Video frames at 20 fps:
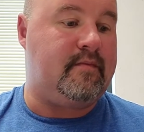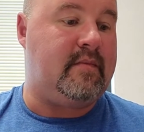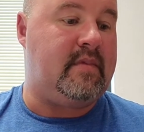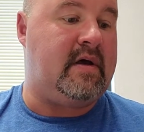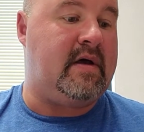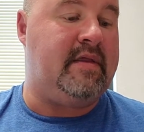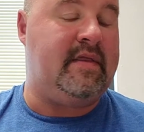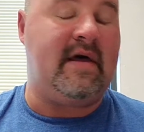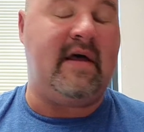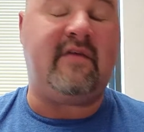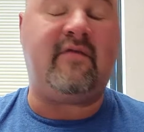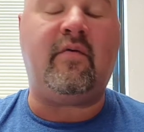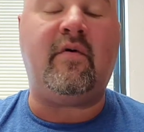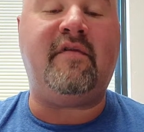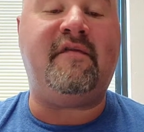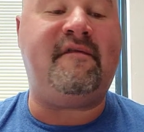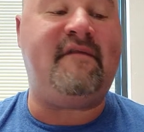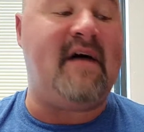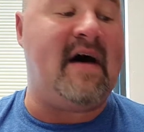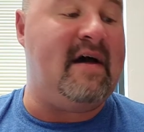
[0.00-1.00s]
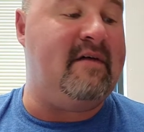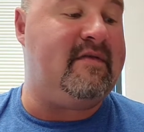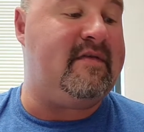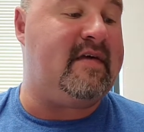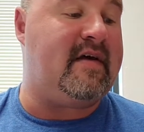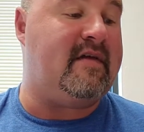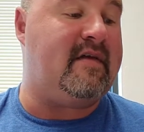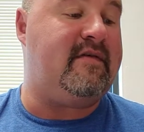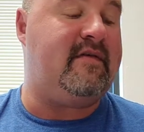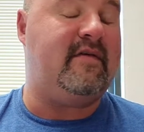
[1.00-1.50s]
And that's worth 5
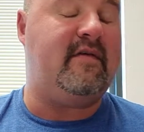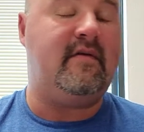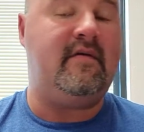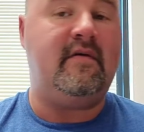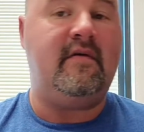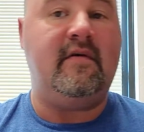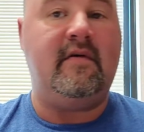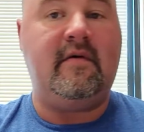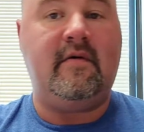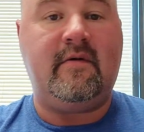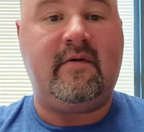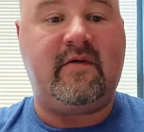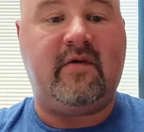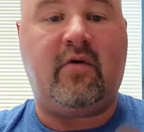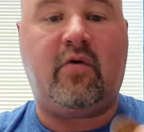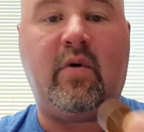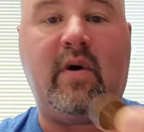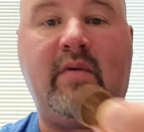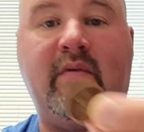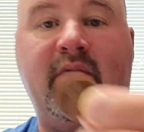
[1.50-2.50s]
cents. So quick